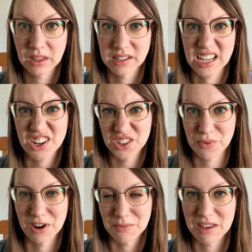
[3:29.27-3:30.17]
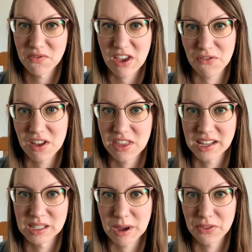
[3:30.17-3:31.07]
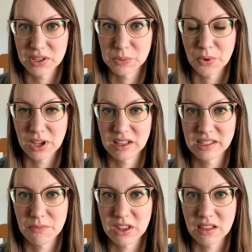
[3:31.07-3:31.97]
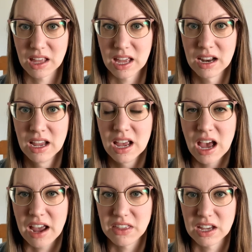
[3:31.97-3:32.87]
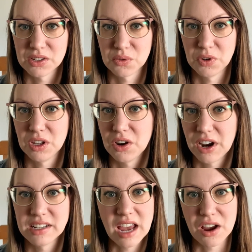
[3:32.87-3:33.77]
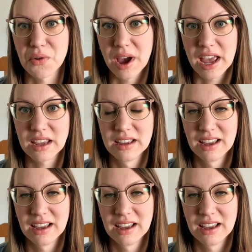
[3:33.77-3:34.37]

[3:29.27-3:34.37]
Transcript: It's actually one of my favorite things about this book, and something that I think is a really great takeaway